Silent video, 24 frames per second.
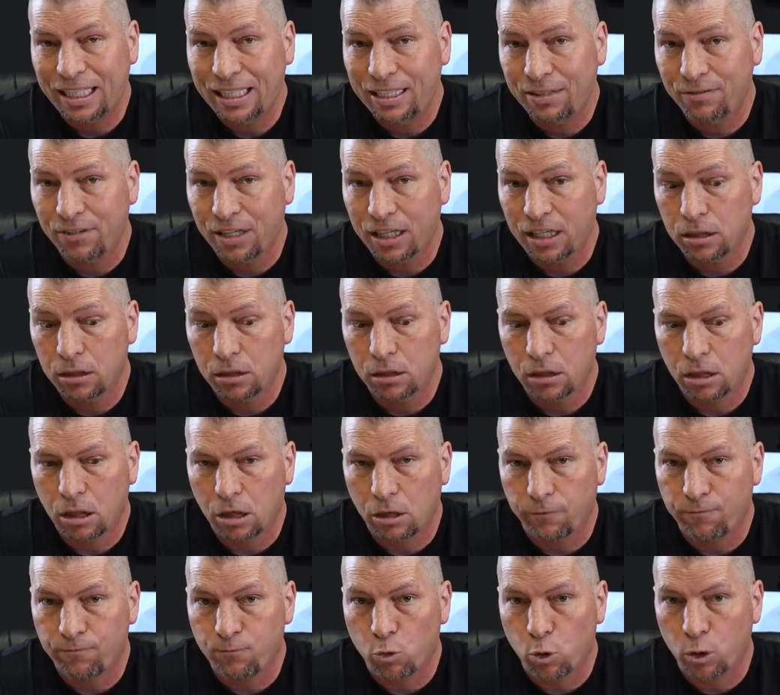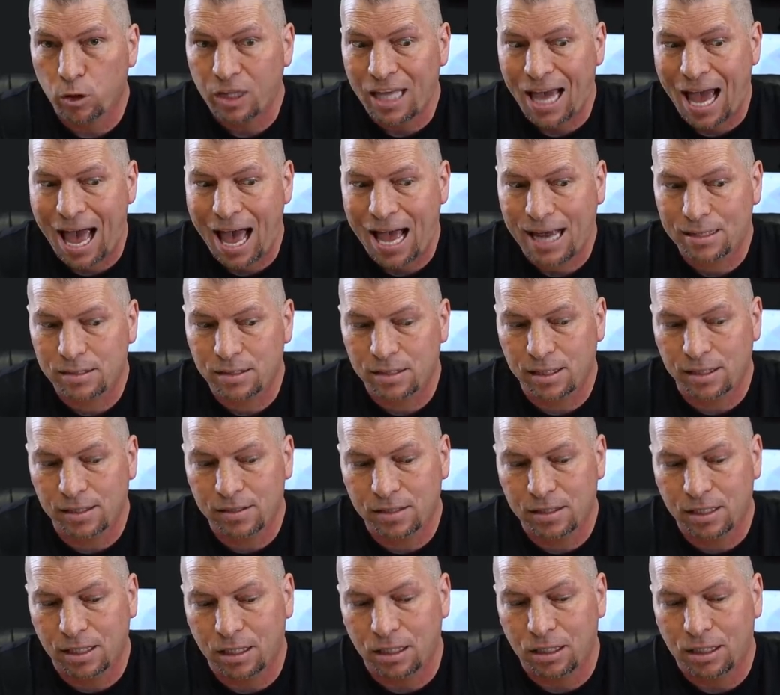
even a fourth axis that